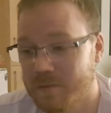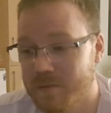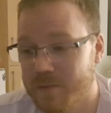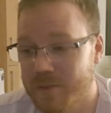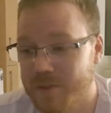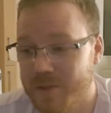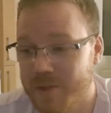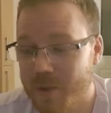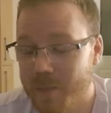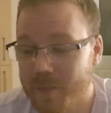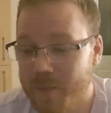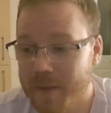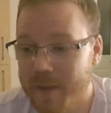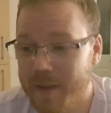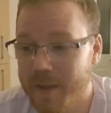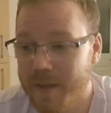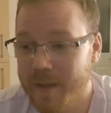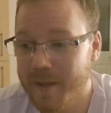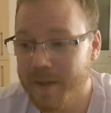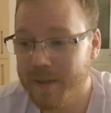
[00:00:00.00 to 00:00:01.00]

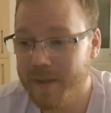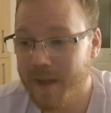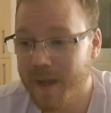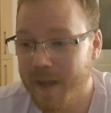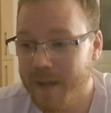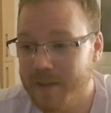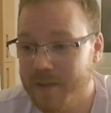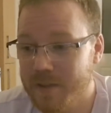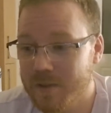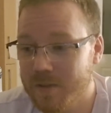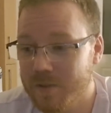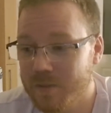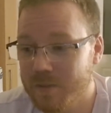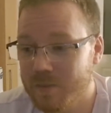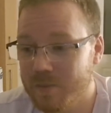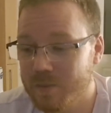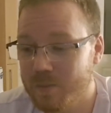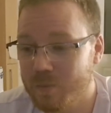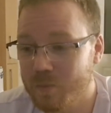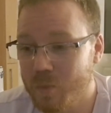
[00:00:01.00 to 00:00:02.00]
something that
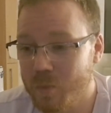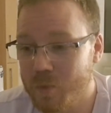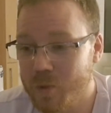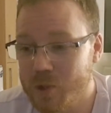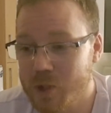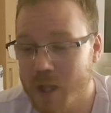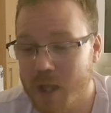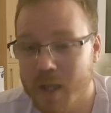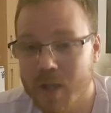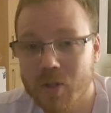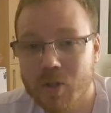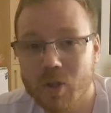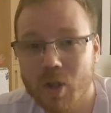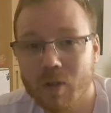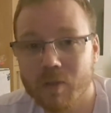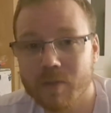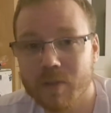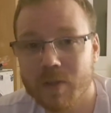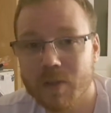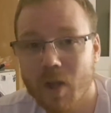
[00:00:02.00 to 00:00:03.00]
will change
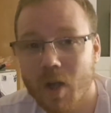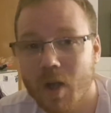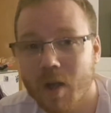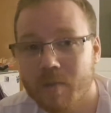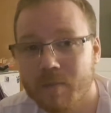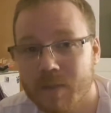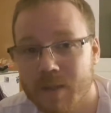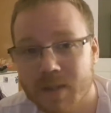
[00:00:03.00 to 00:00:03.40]
over time.